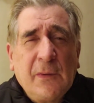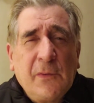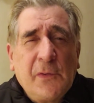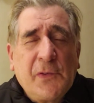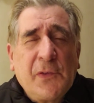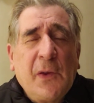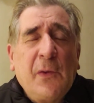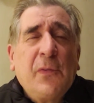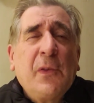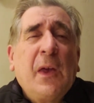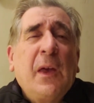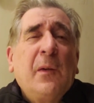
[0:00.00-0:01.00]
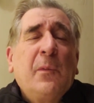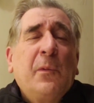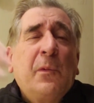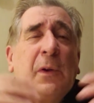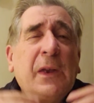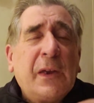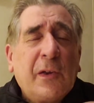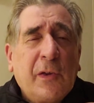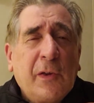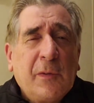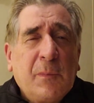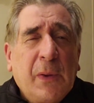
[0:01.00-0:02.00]
so that we
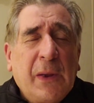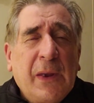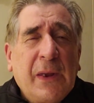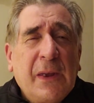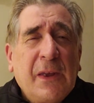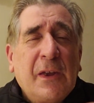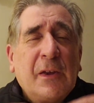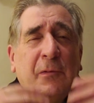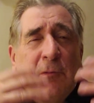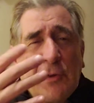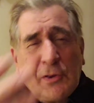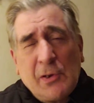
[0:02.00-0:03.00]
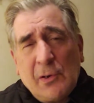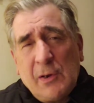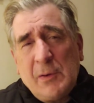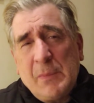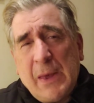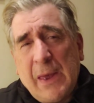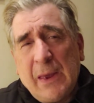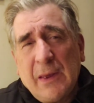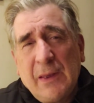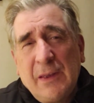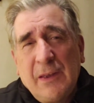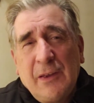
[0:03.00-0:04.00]
could be returned back
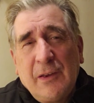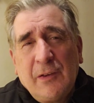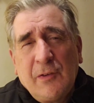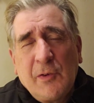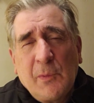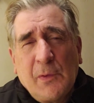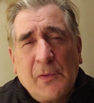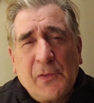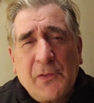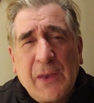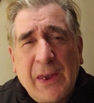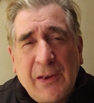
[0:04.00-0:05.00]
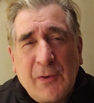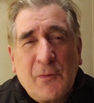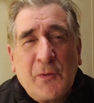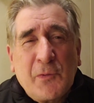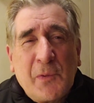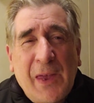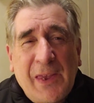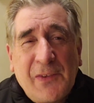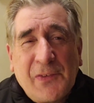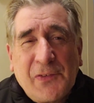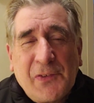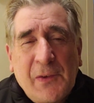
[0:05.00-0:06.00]
to a state of
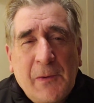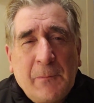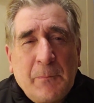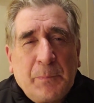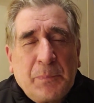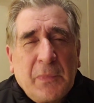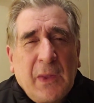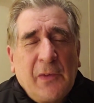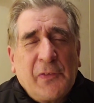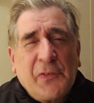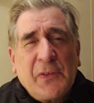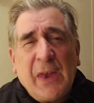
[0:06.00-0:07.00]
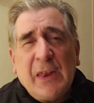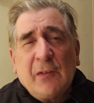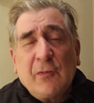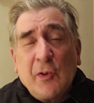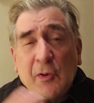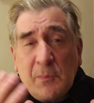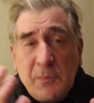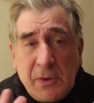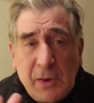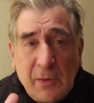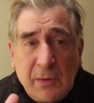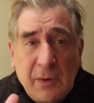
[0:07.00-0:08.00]
grace, a state of
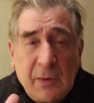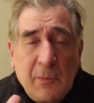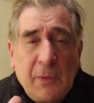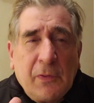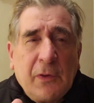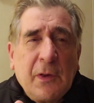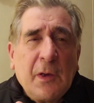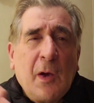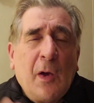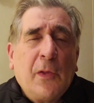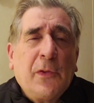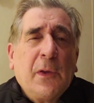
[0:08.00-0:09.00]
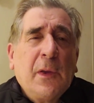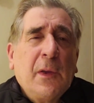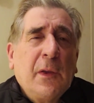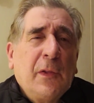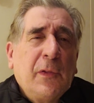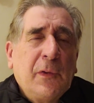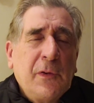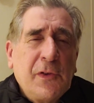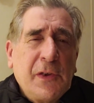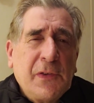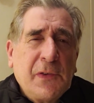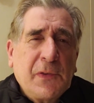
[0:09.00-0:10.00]
communion with God through
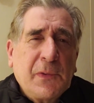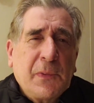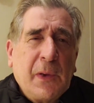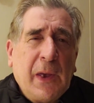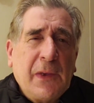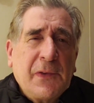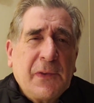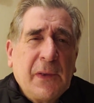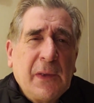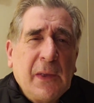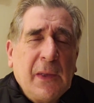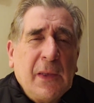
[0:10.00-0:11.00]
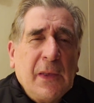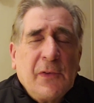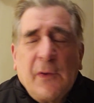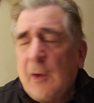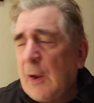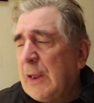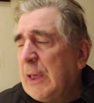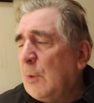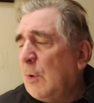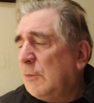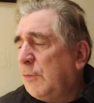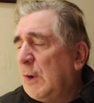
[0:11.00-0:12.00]
Jesus Christ. So I'm not going to
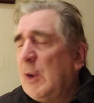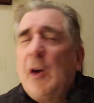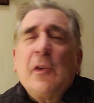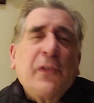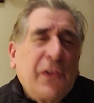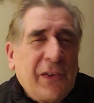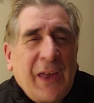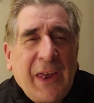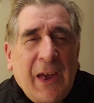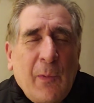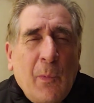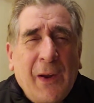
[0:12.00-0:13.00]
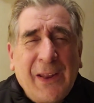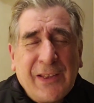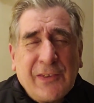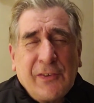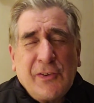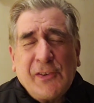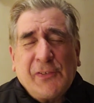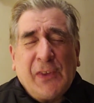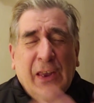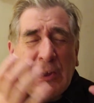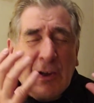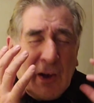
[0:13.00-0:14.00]
go on for long today. I wanted to just
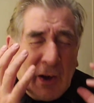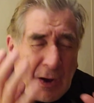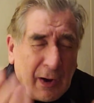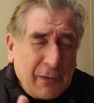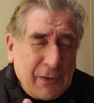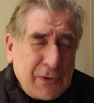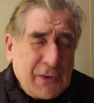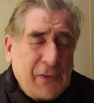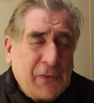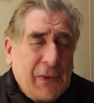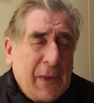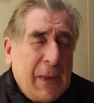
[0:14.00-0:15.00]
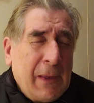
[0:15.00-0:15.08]
encourage us.